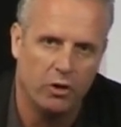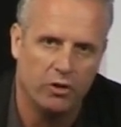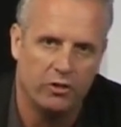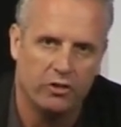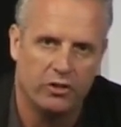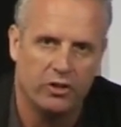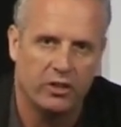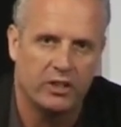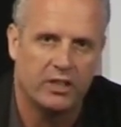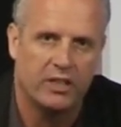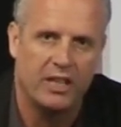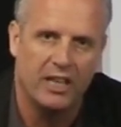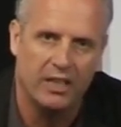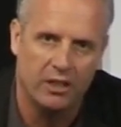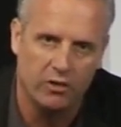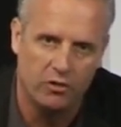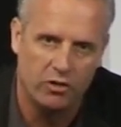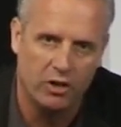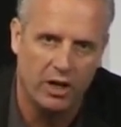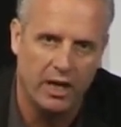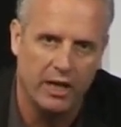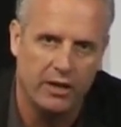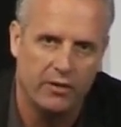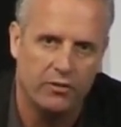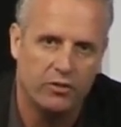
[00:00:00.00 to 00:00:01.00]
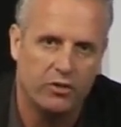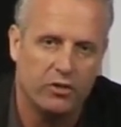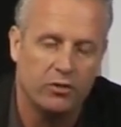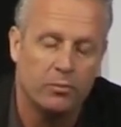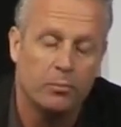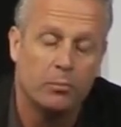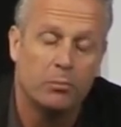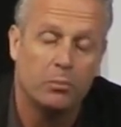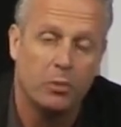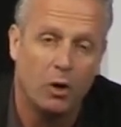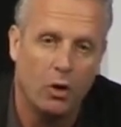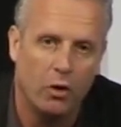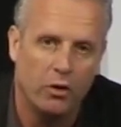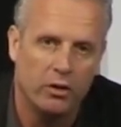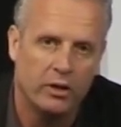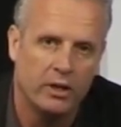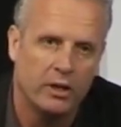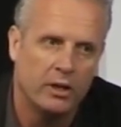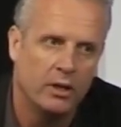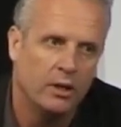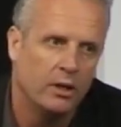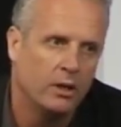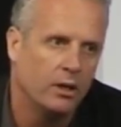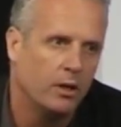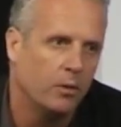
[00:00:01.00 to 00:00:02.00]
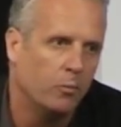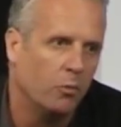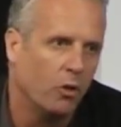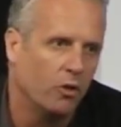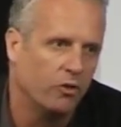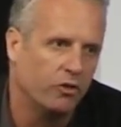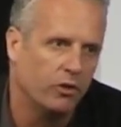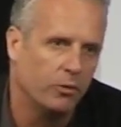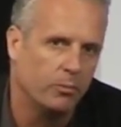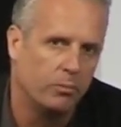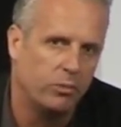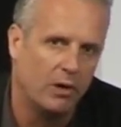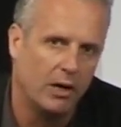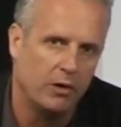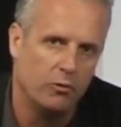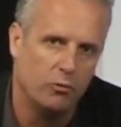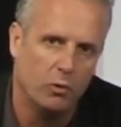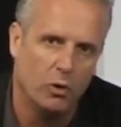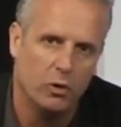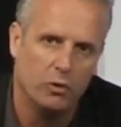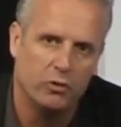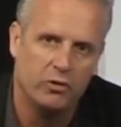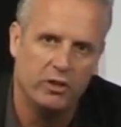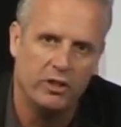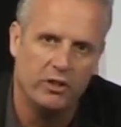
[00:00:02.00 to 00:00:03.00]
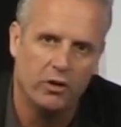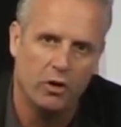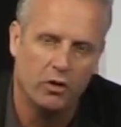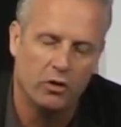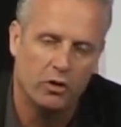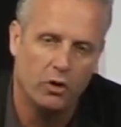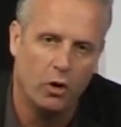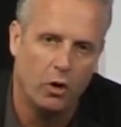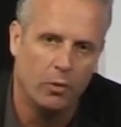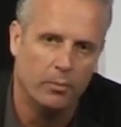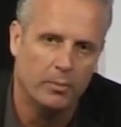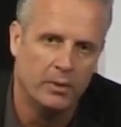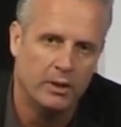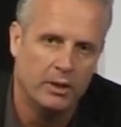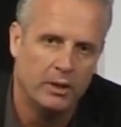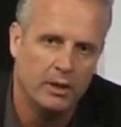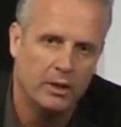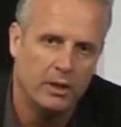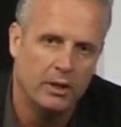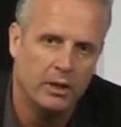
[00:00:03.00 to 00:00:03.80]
One's at King of Shaves blog, and one's at brandroyalty.com.